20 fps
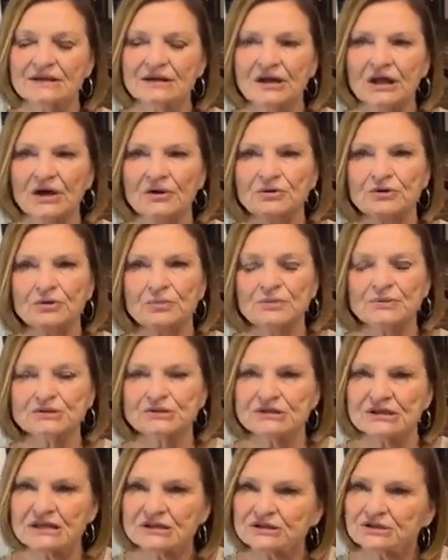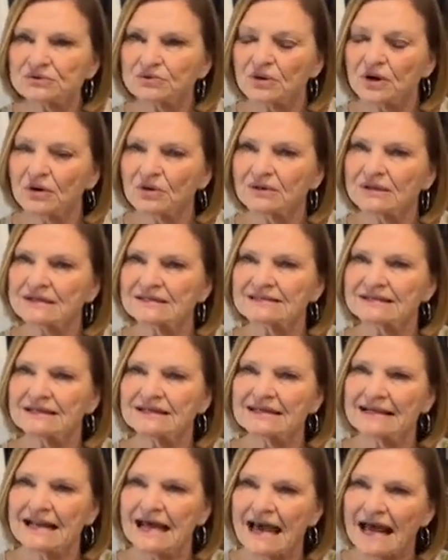your progesterone is
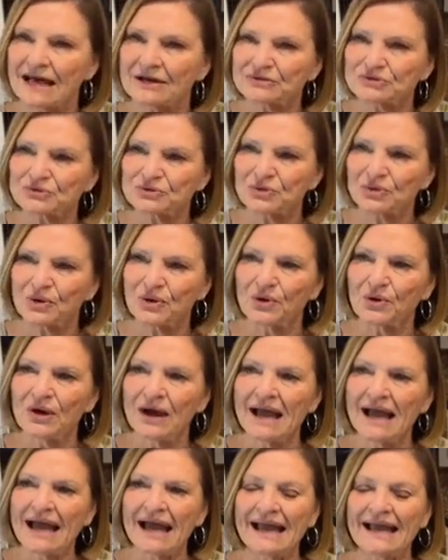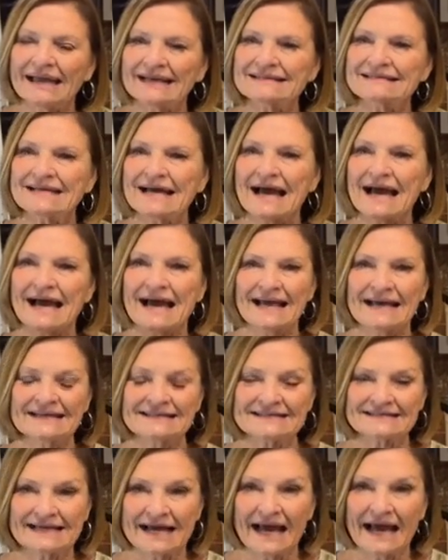a natural
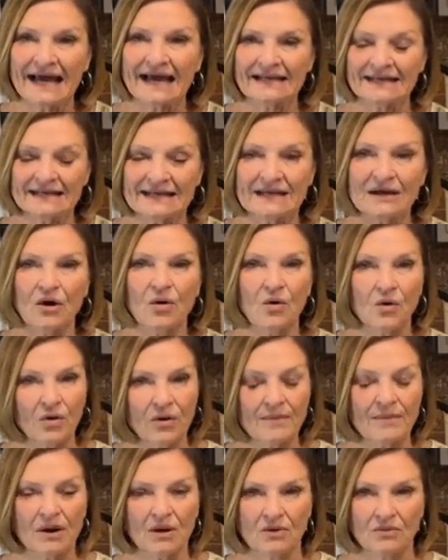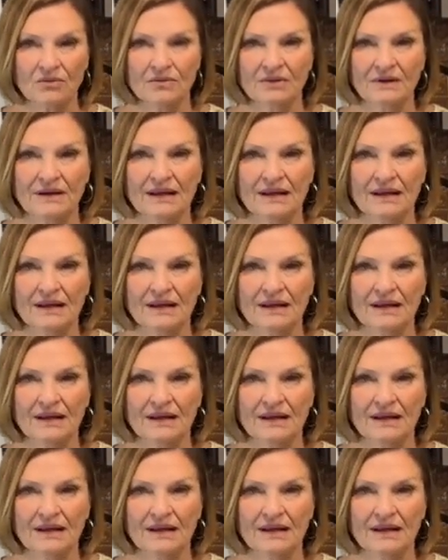anti-anxiety hormone.